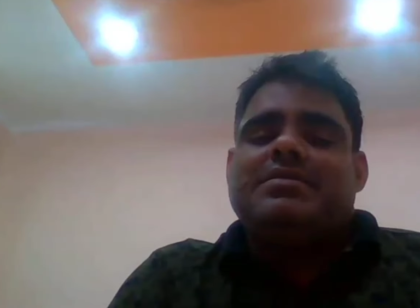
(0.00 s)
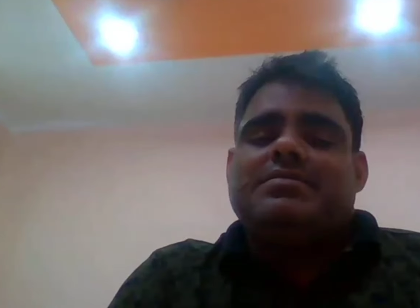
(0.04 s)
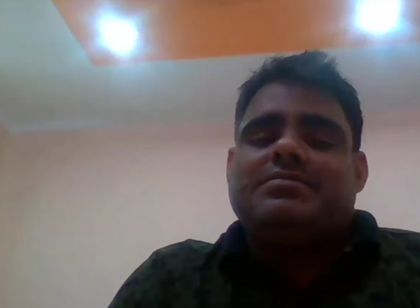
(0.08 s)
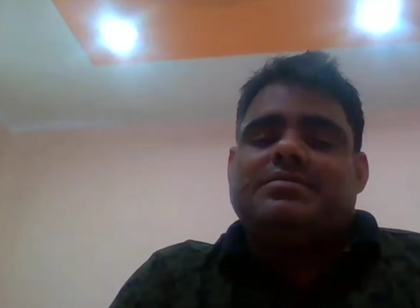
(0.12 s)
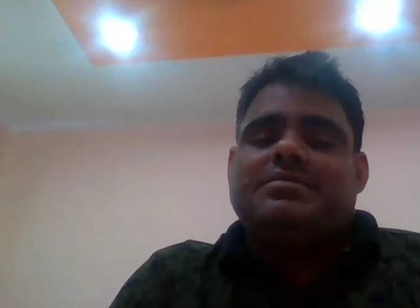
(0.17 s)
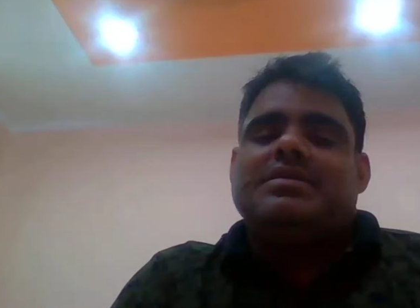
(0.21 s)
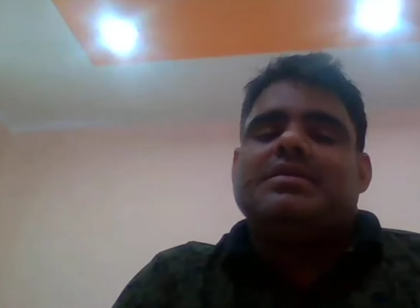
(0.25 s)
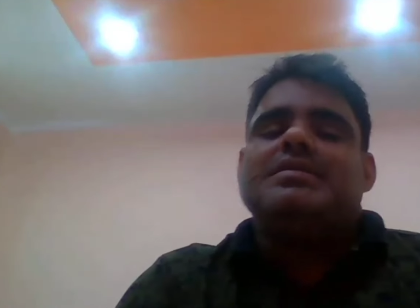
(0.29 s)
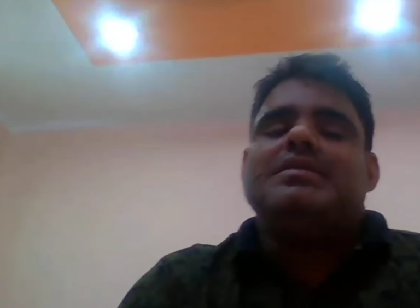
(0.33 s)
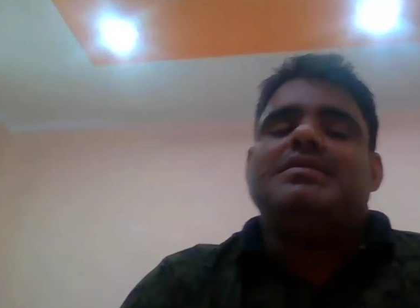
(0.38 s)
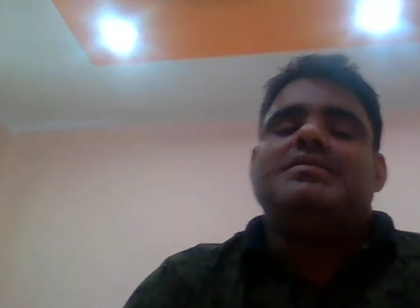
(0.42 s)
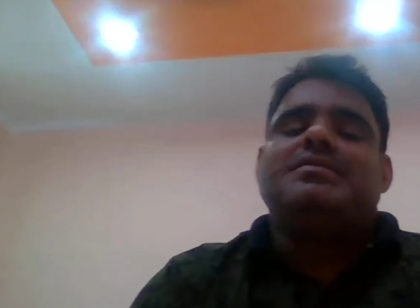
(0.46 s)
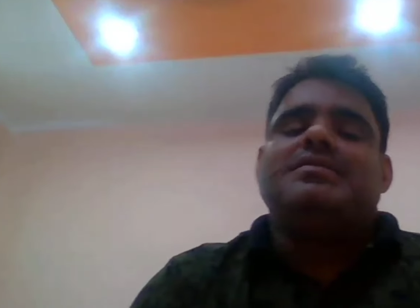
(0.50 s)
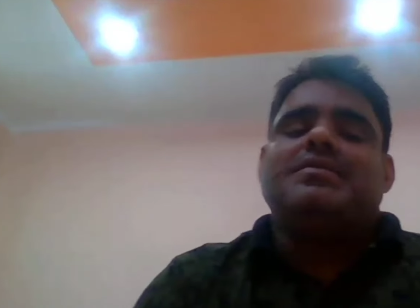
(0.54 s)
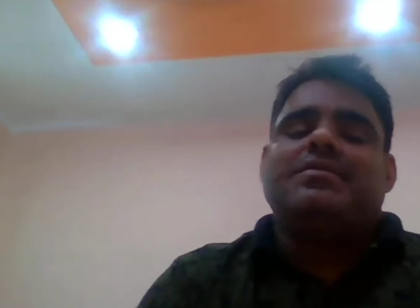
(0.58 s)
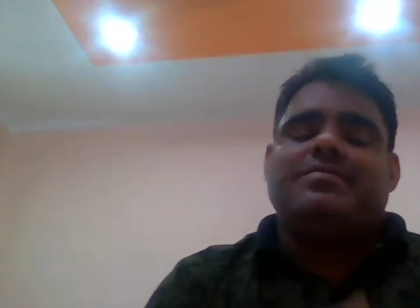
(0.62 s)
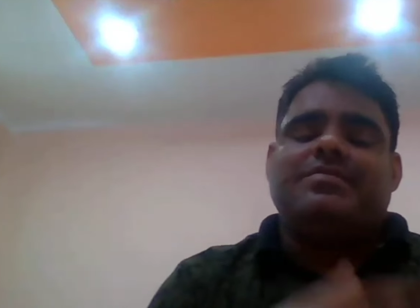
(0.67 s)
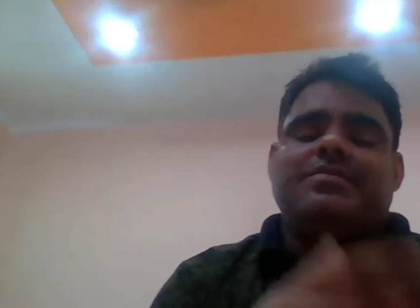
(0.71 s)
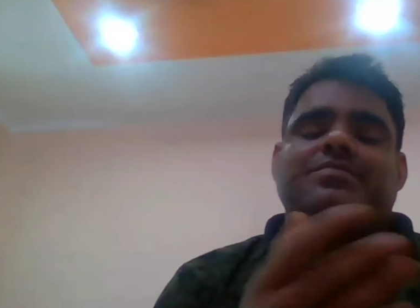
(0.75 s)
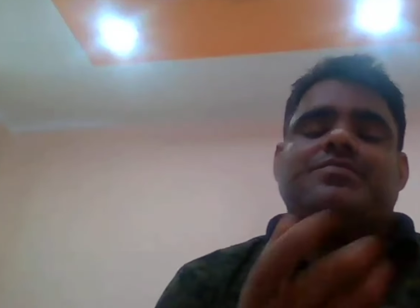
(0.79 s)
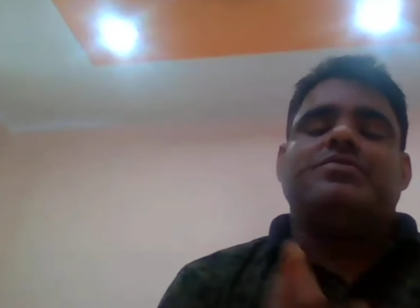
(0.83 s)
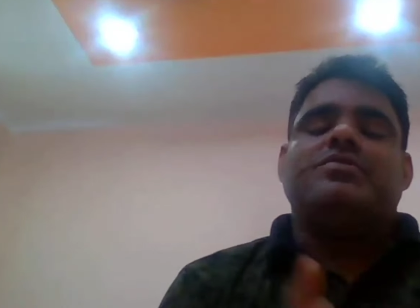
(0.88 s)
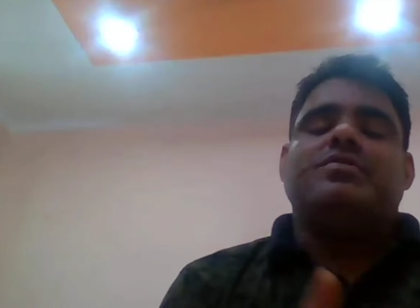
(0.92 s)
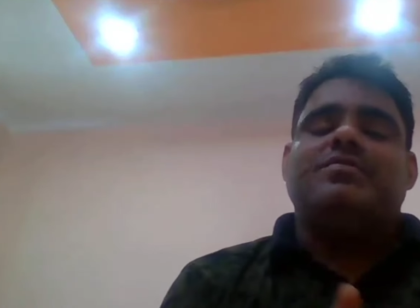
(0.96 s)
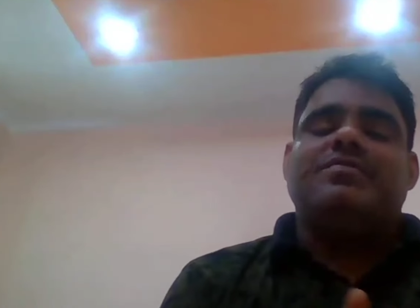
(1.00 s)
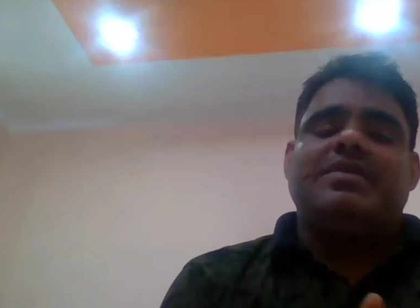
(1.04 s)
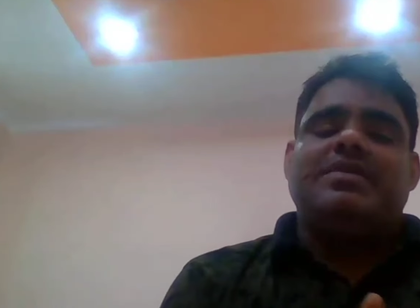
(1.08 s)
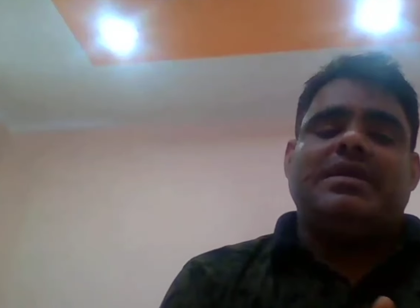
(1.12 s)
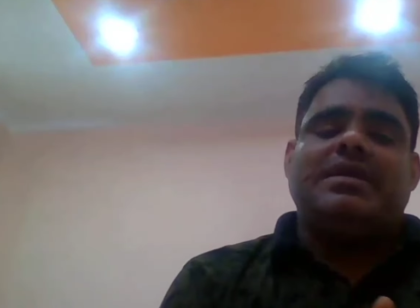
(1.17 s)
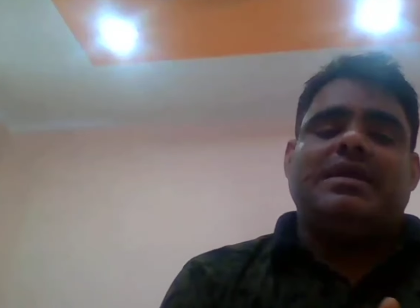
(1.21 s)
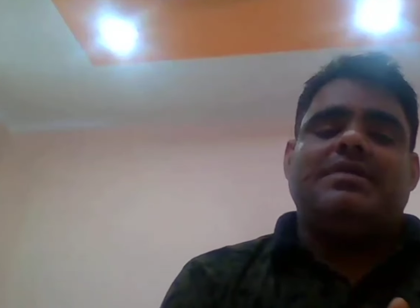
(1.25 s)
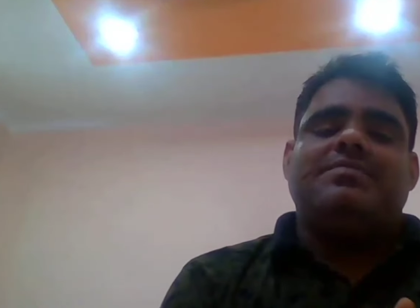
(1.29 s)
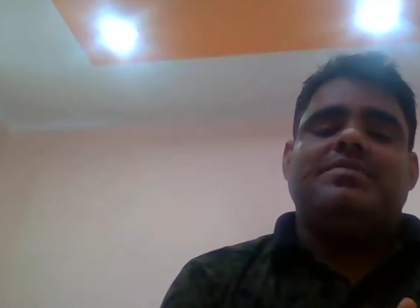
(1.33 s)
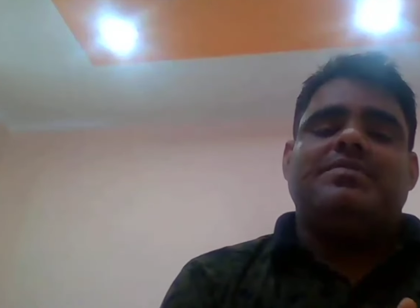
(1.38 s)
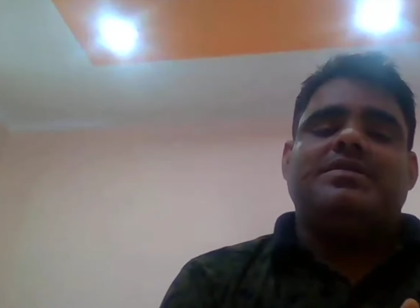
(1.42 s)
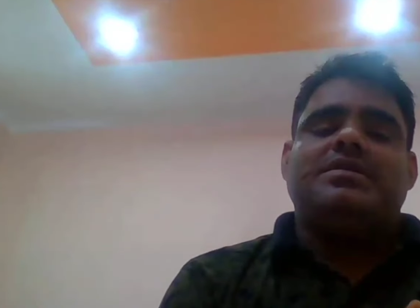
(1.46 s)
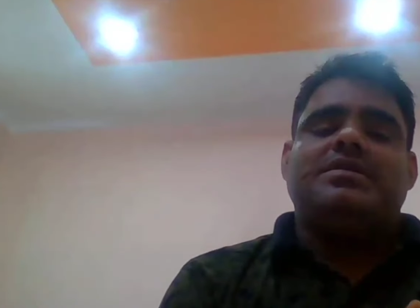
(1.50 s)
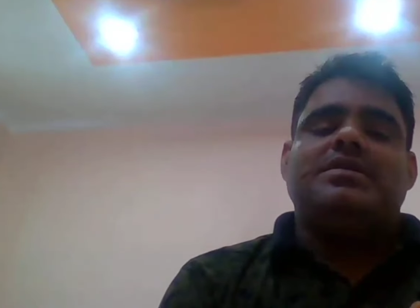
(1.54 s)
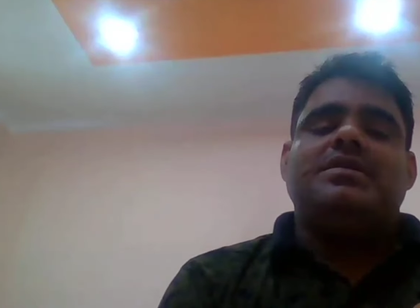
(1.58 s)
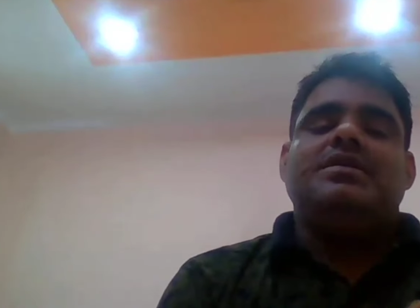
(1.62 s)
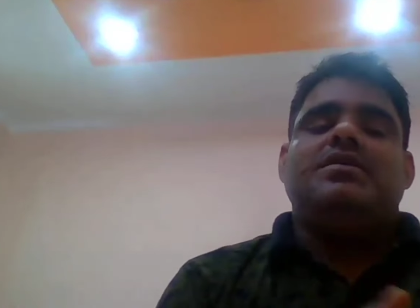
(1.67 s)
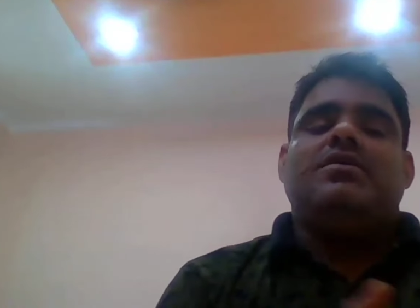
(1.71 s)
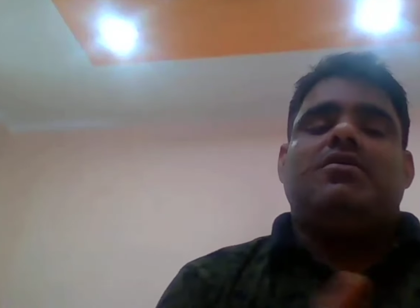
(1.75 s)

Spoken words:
sir, suppose we have an